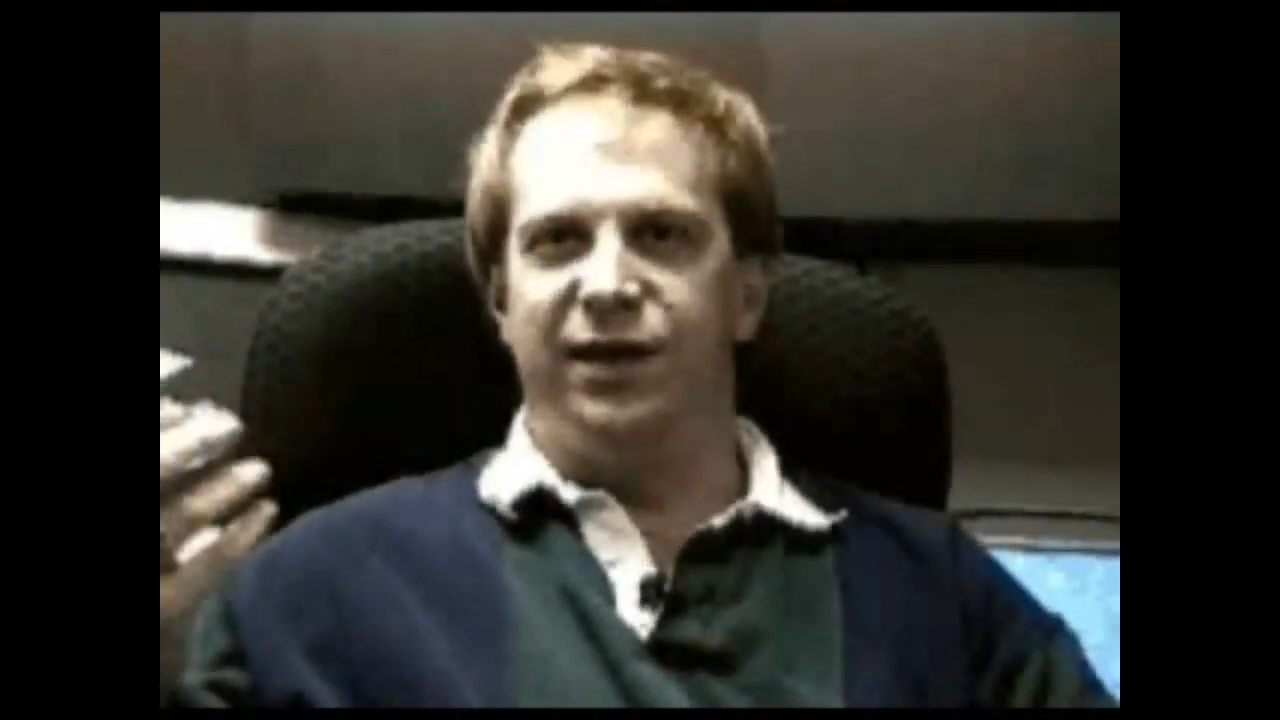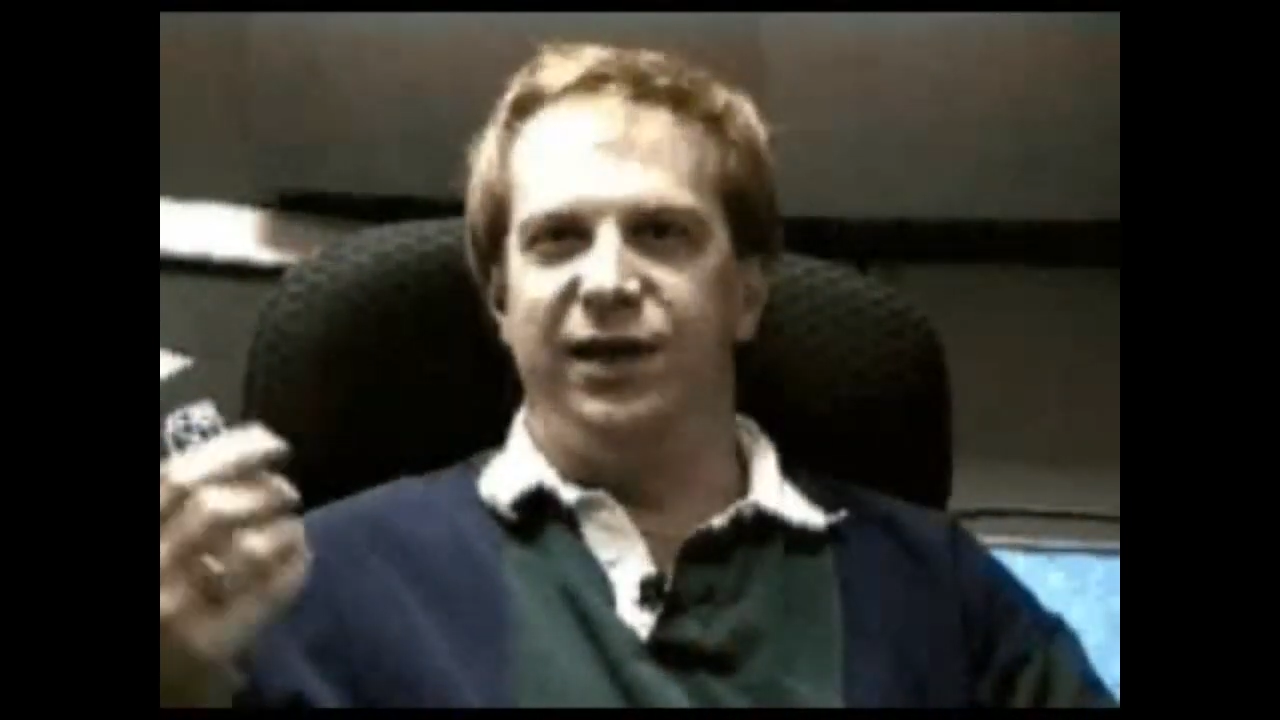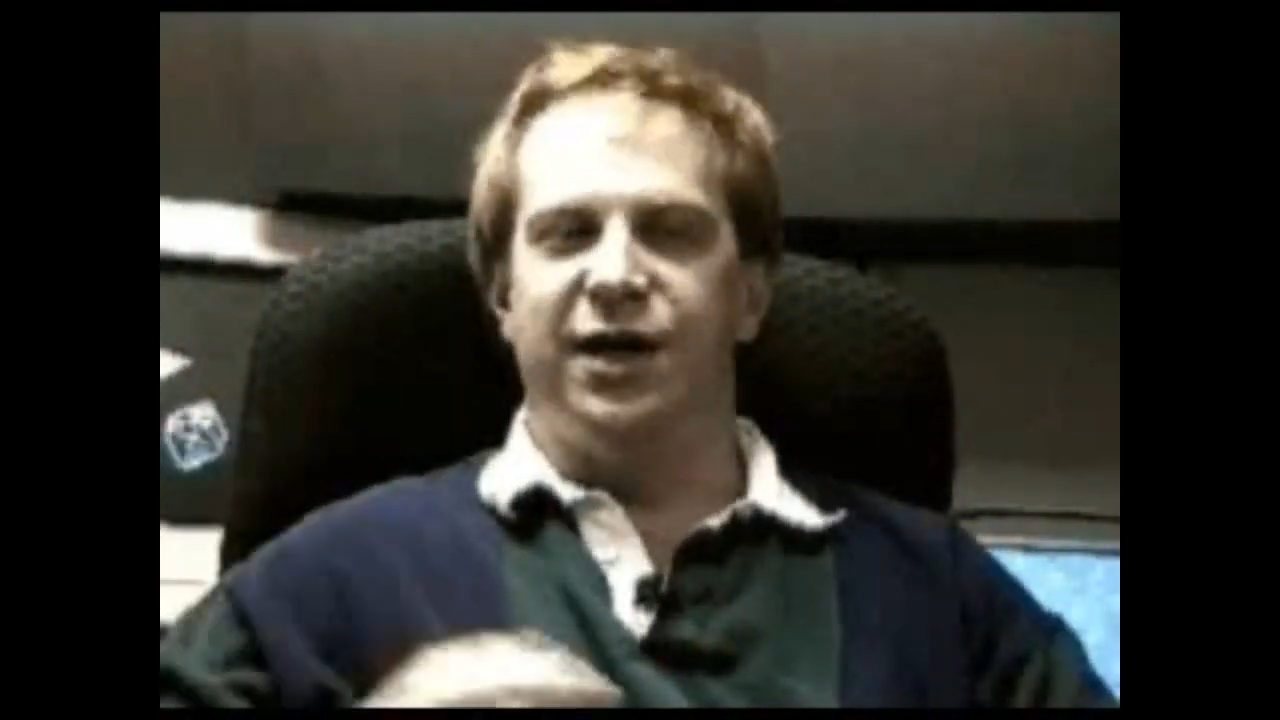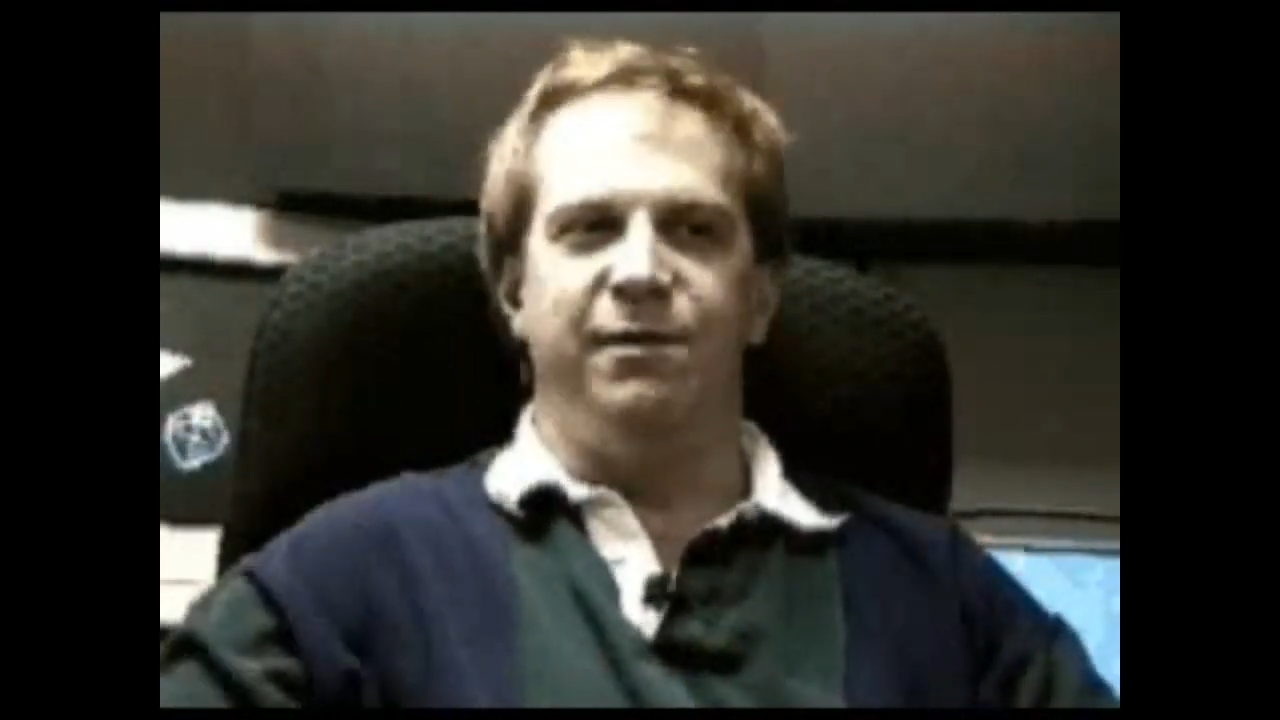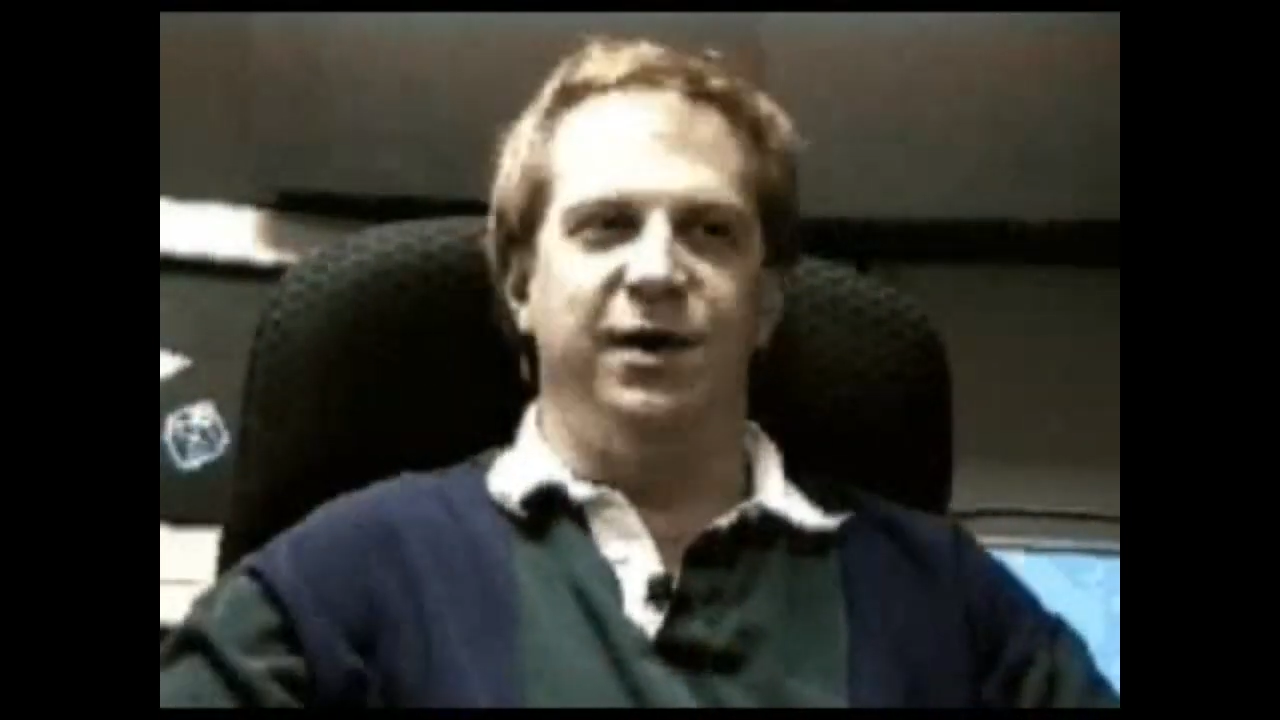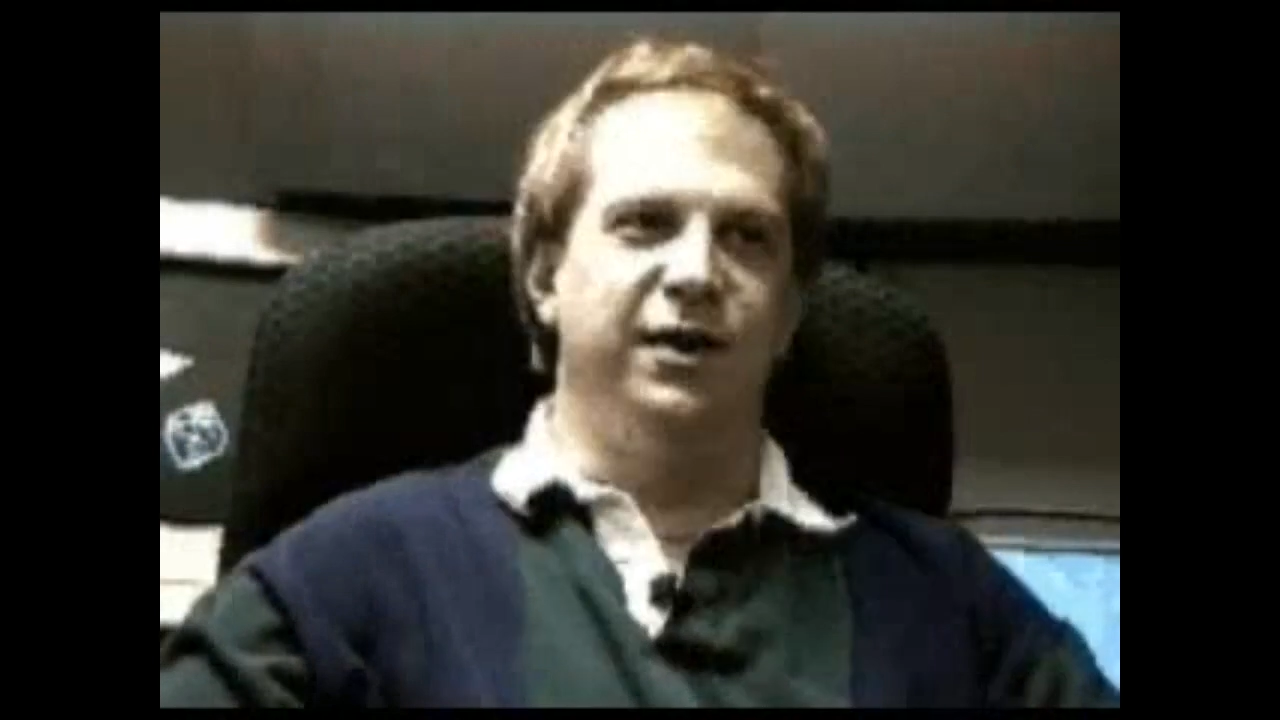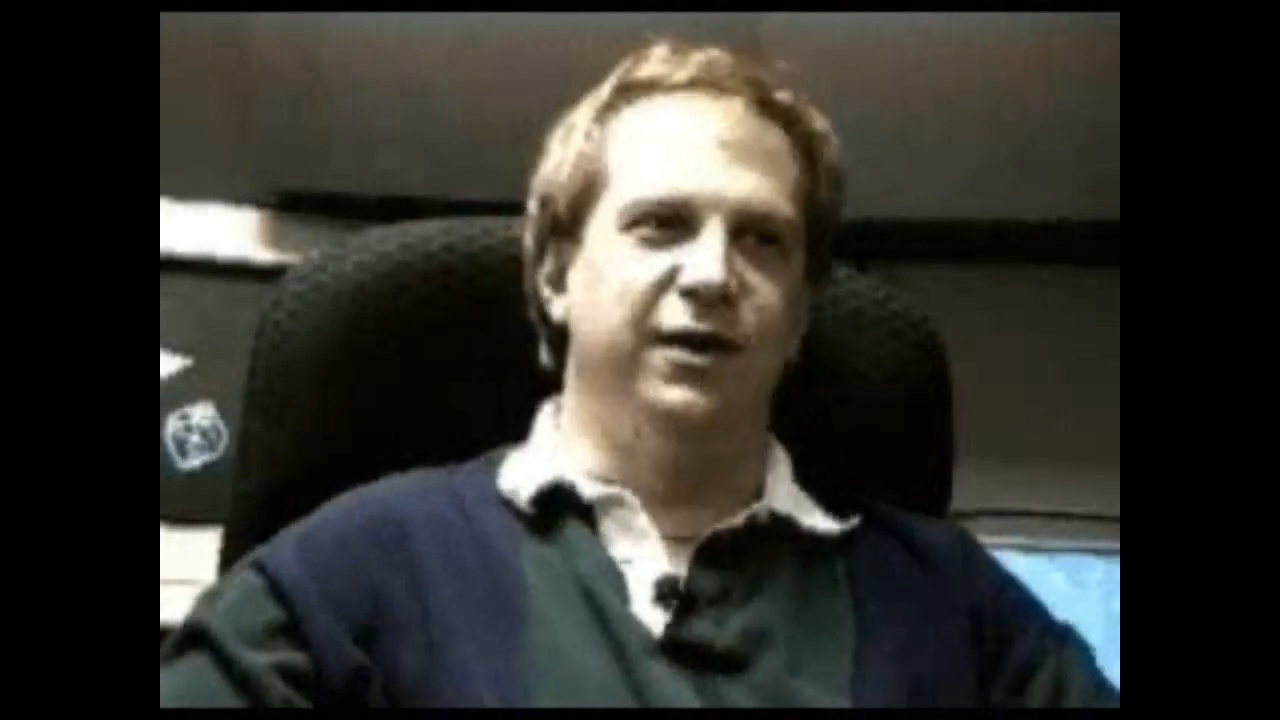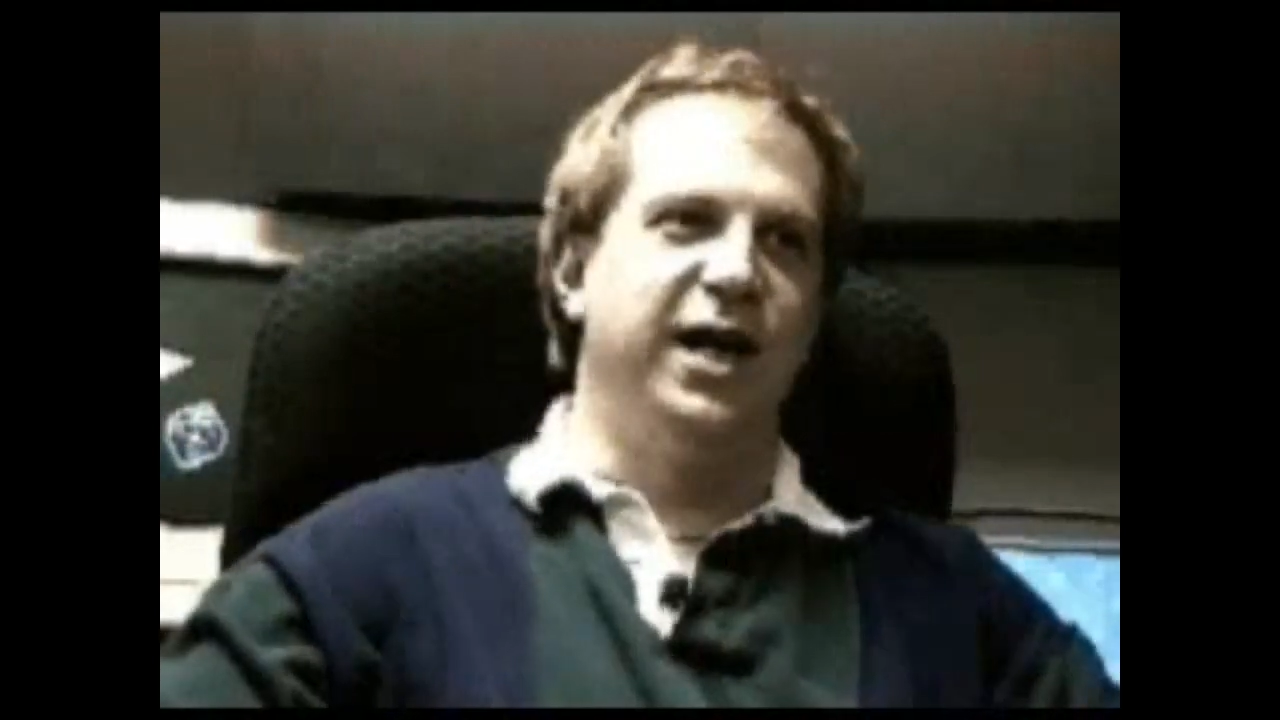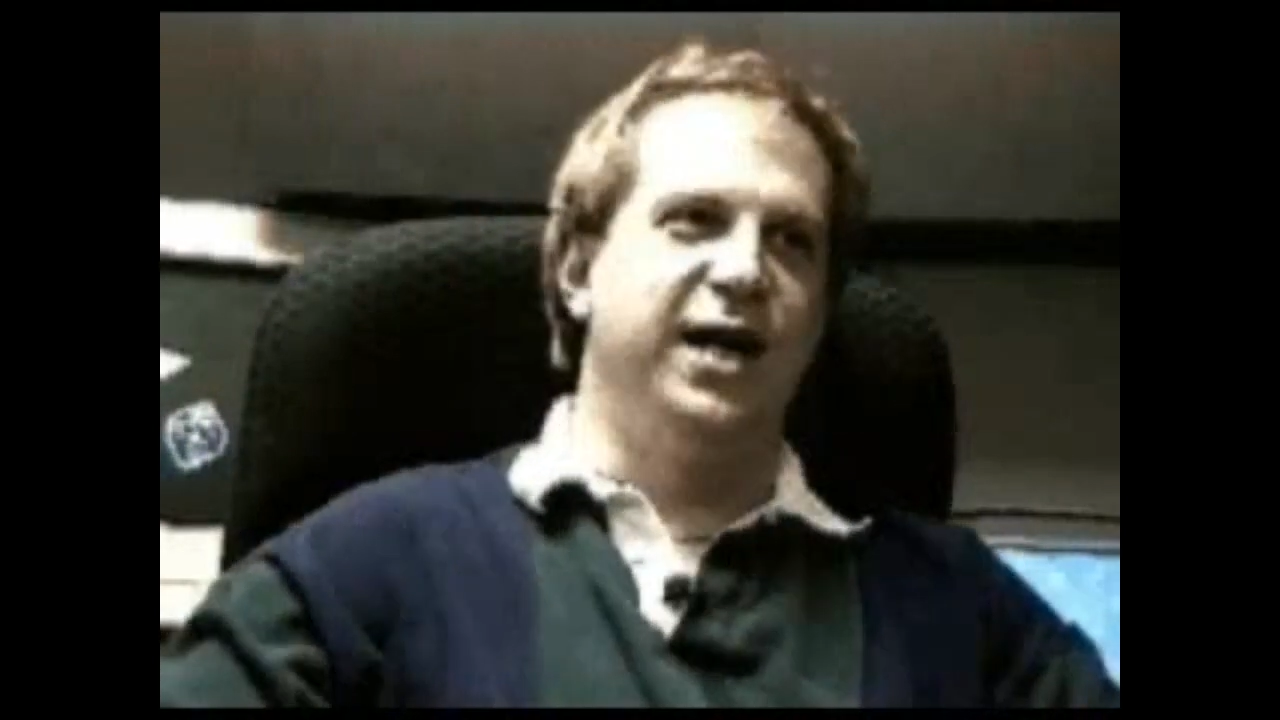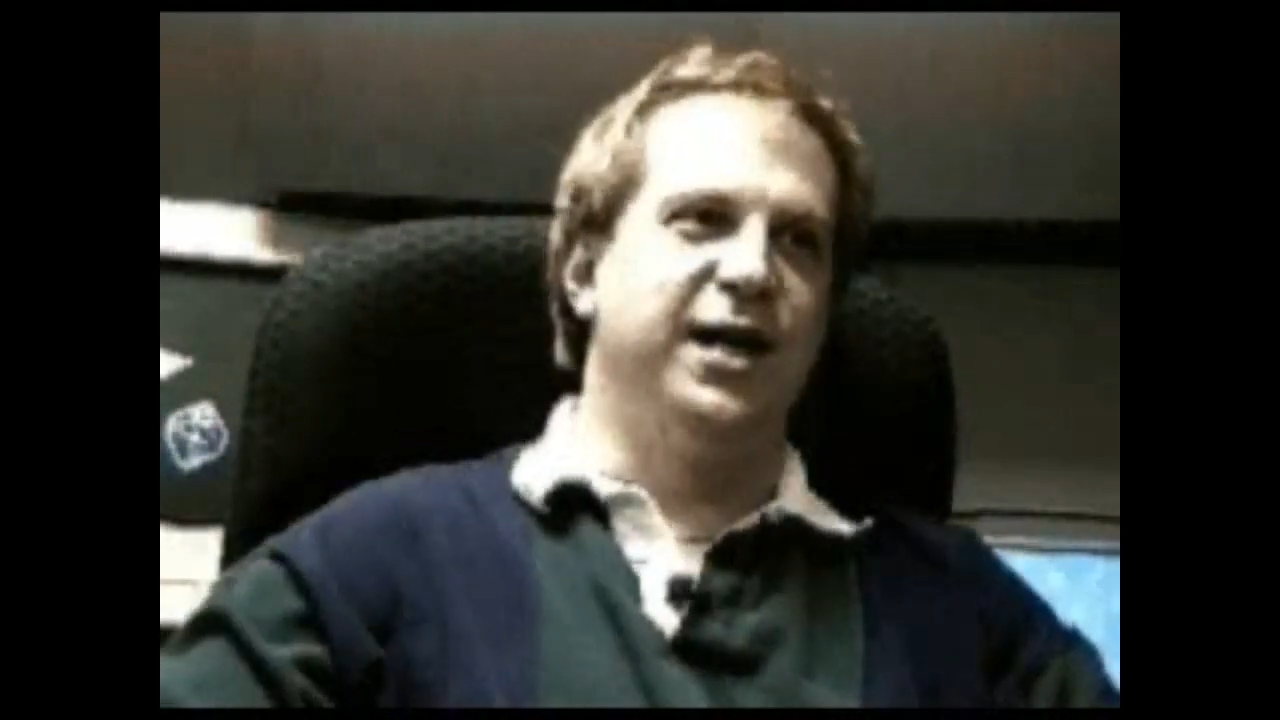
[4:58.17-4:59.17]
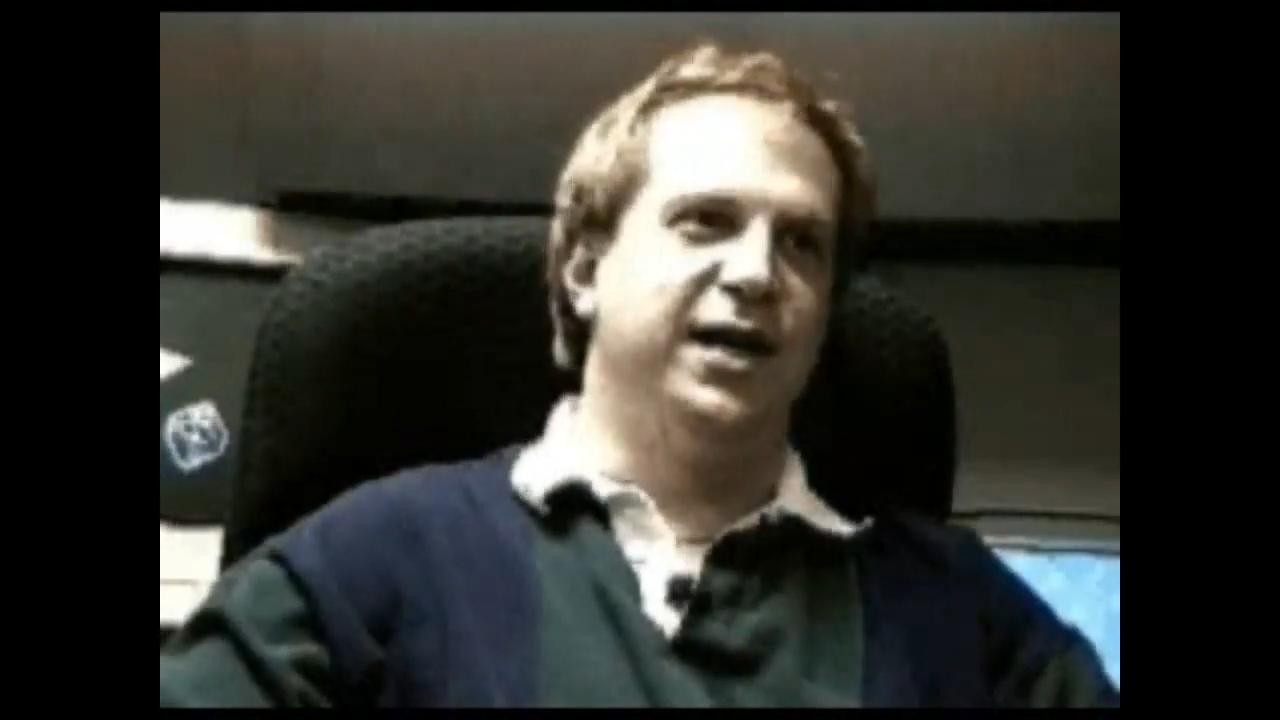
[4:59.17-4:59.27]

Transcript: the internet,